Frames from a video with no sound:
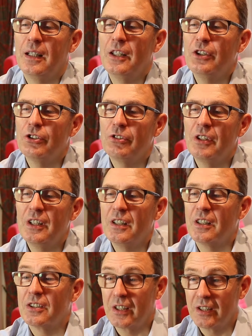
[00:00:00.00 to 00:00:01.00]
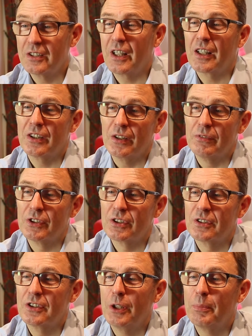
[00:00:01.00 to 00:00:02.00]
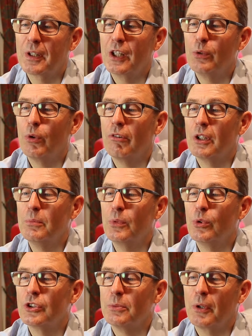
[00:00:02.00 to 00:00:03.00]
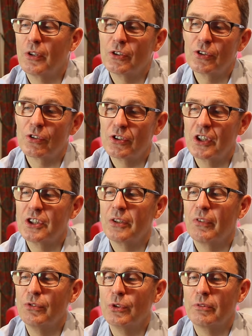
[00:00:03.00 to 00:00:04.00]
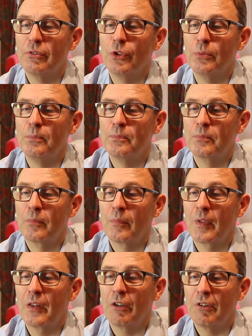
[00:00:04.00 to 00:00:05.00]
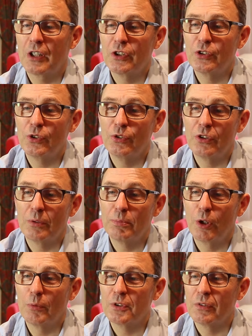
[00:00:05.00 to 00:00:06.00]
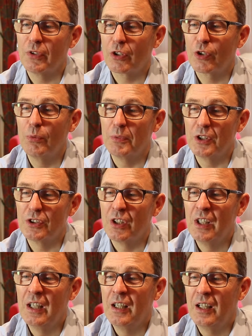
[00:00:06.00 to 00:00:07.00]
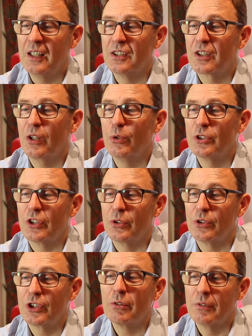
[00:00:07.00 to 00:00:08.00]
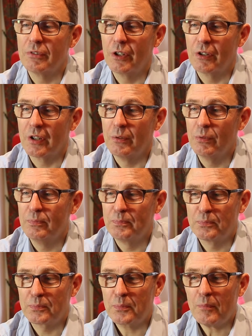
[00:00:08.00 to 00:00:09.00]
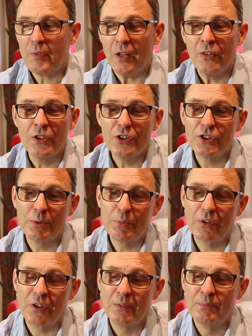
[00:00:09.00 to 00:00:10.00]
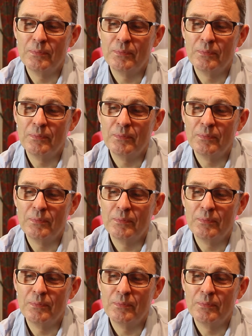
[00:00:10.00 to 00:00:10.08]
Industry leaders and executives typically worry most about the success of their own firm. Their attitude to the problems of other companies is closer to schadenfreude than to sympathy.